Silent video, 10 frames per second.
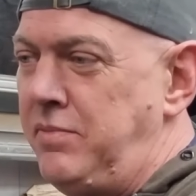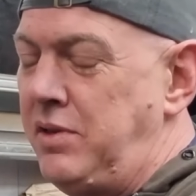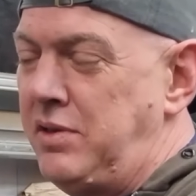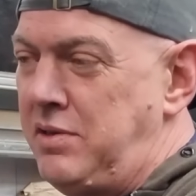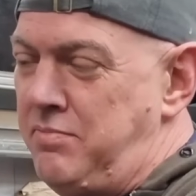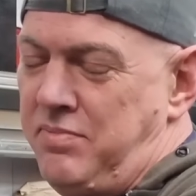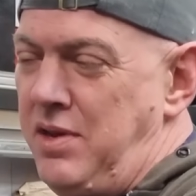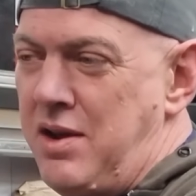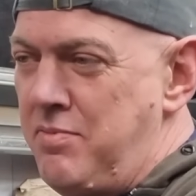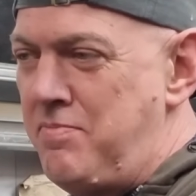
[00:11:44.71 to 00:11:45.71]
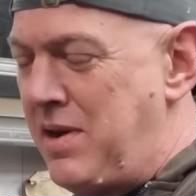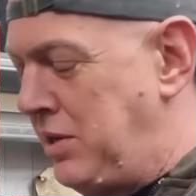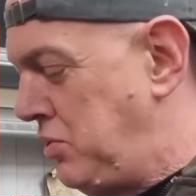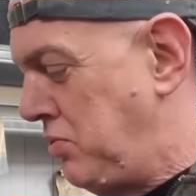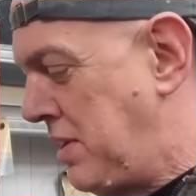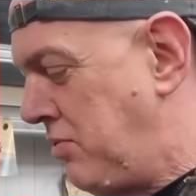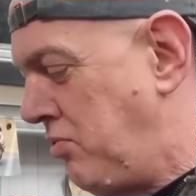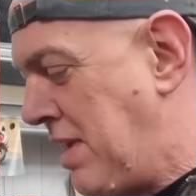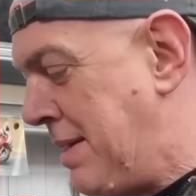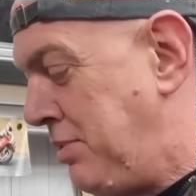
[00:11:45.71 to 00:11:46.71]
just to, you know, make sure they're all
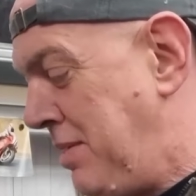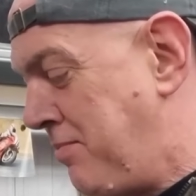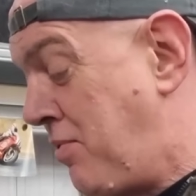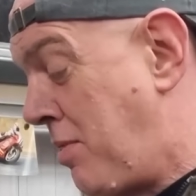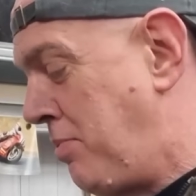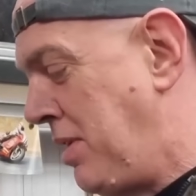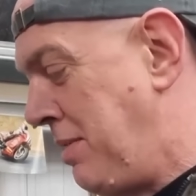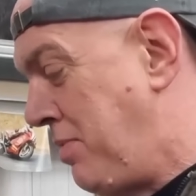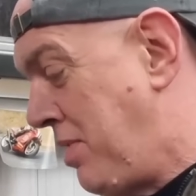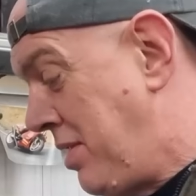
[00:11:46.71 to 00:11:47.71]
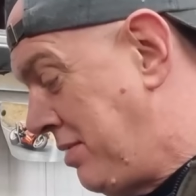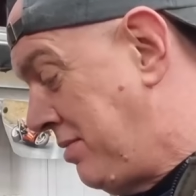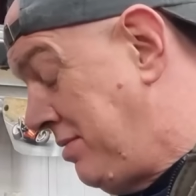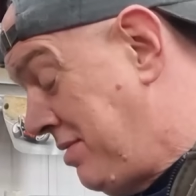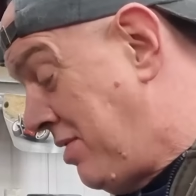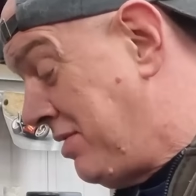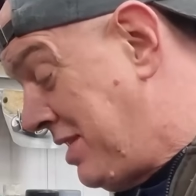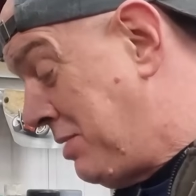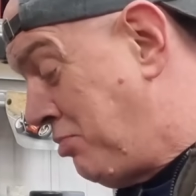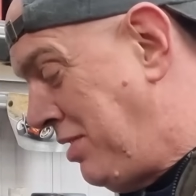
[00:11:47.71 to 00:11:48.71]
lapped in properly. But I
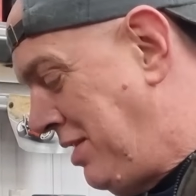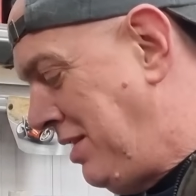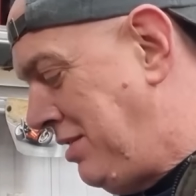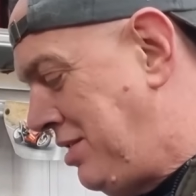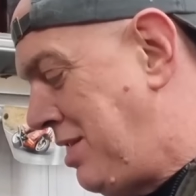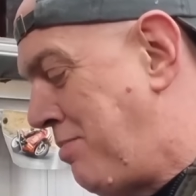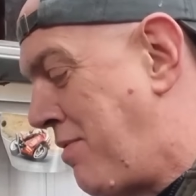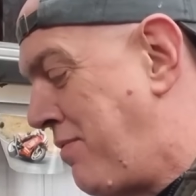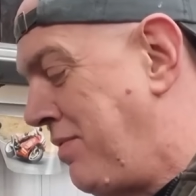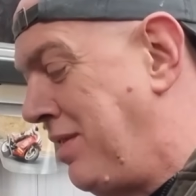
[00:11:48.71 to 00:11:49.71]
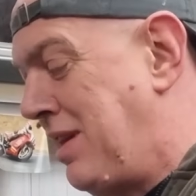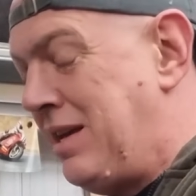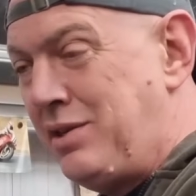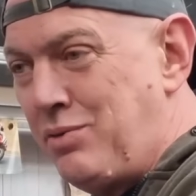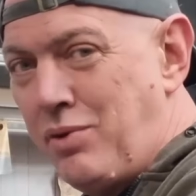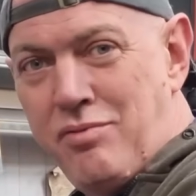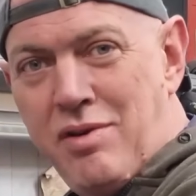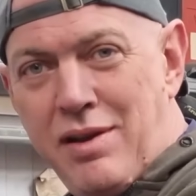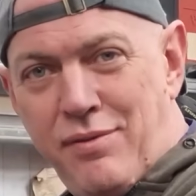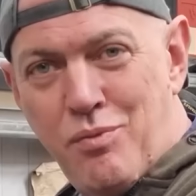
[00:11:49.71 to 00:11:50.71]
desperately need to chip off and get sorted
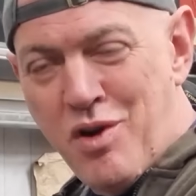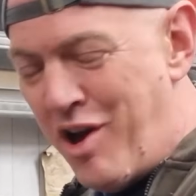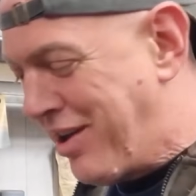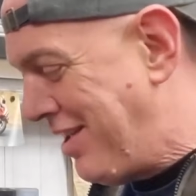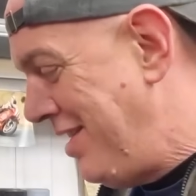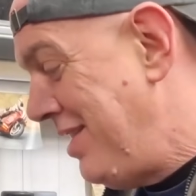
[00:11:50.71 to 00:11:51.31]
ready for work.